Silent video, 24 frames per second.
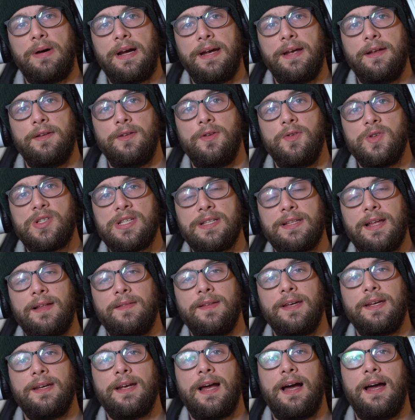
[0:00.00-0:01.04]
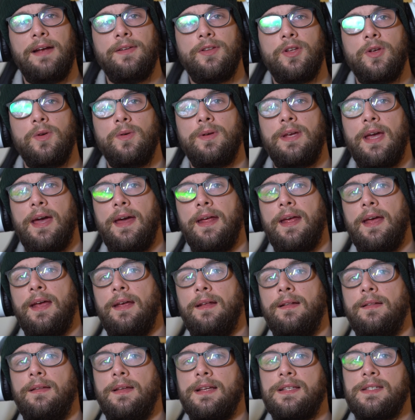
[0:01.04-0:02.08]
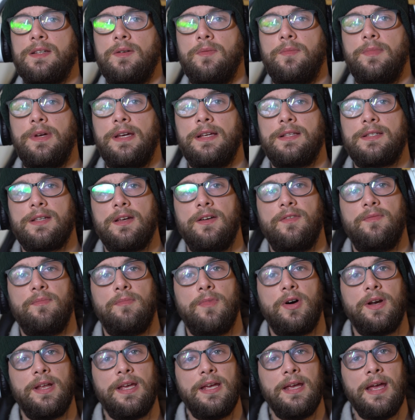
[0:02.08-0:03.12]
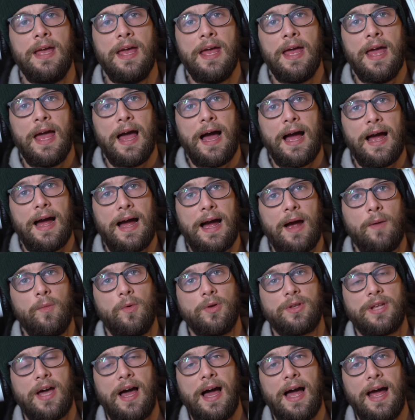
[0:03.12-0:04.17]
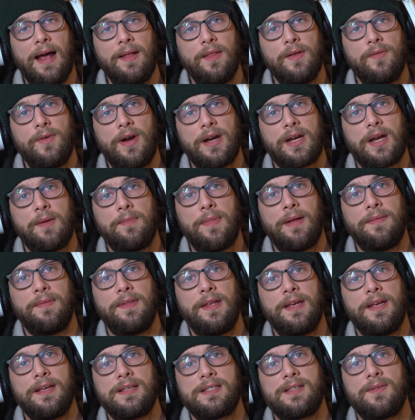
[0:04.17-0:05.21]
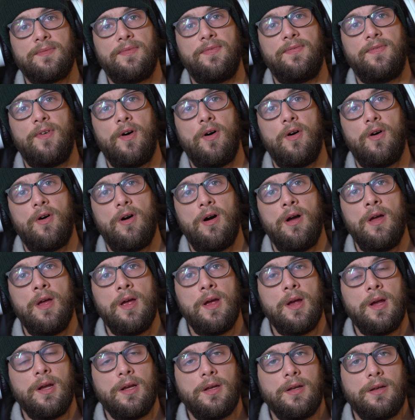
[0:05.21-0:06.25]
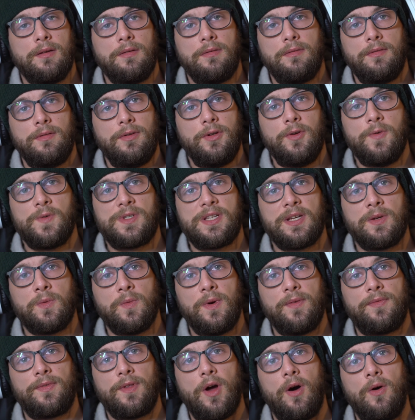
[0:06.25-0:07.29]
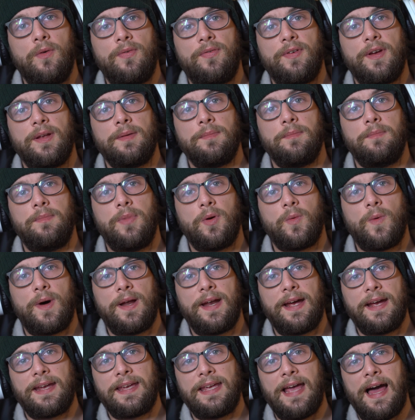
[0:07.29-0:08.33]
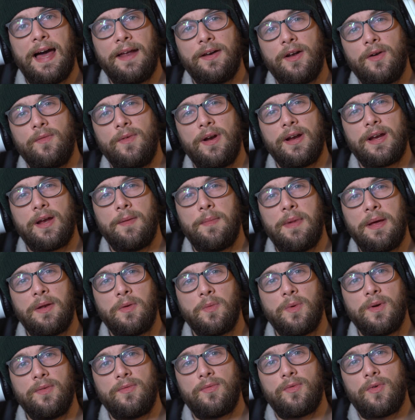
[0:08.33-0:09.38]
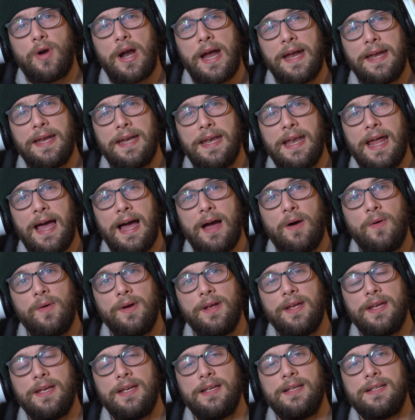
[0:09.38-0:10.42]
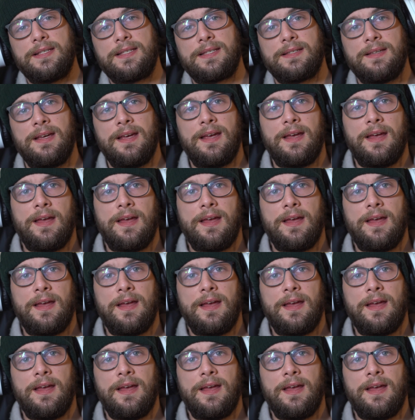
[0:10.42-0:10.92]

buy it using that link, I do get a little bit of money. I would highly recommend this for using with Dolphin, but what I cannot recommend with right now is